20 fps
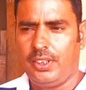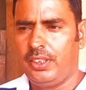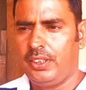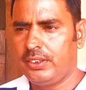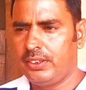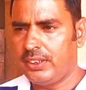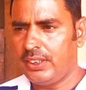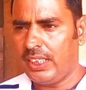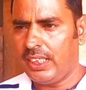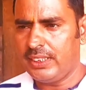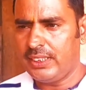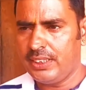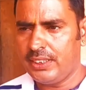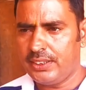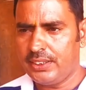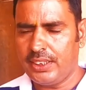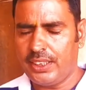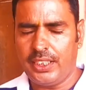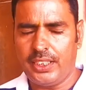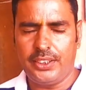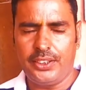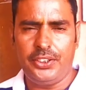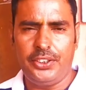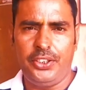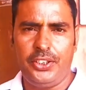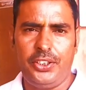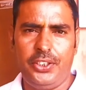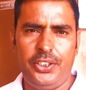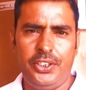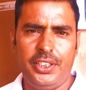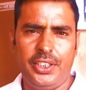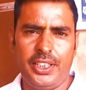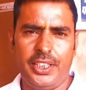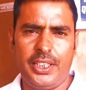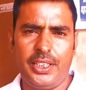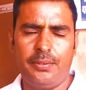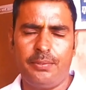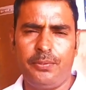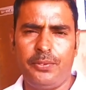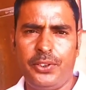In Rajasthan, in India,
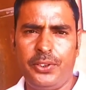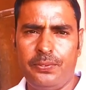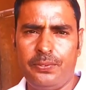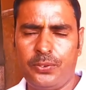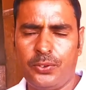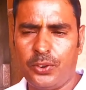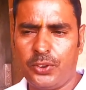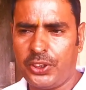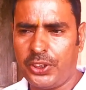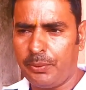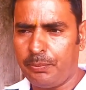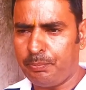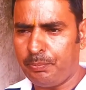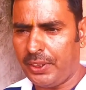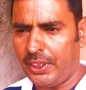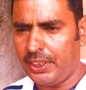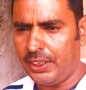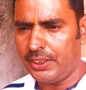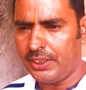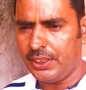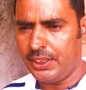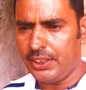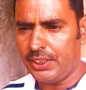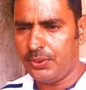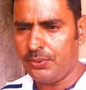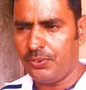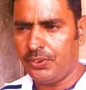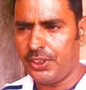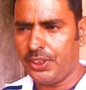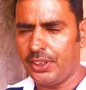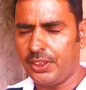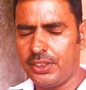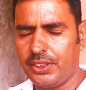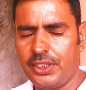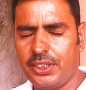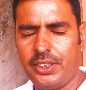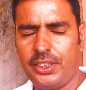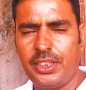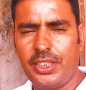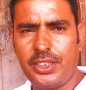every fort and palaces we can
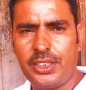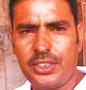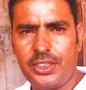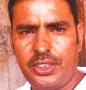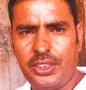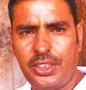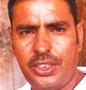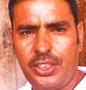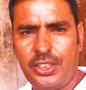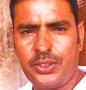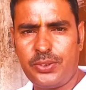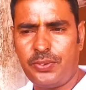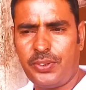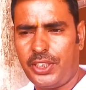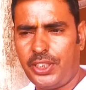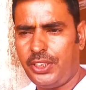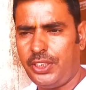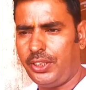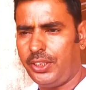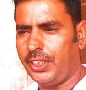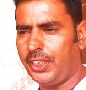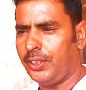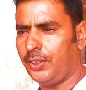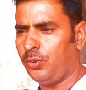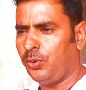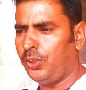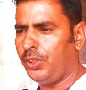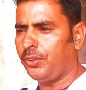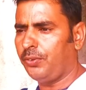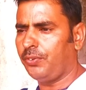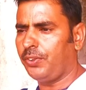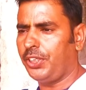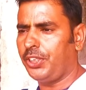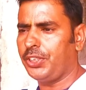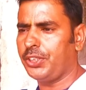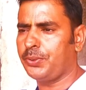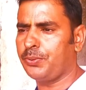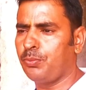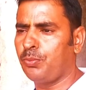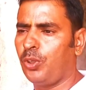see the stair is very narrow and
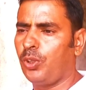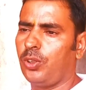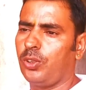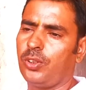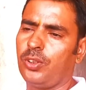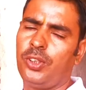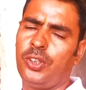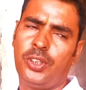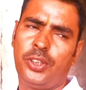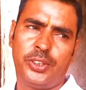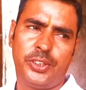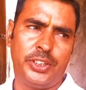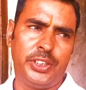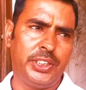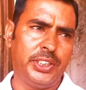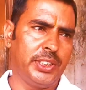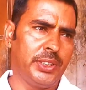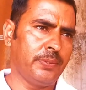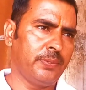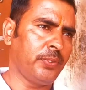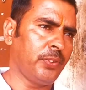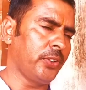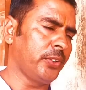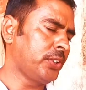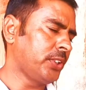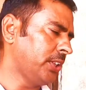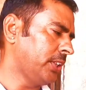very small. Reason for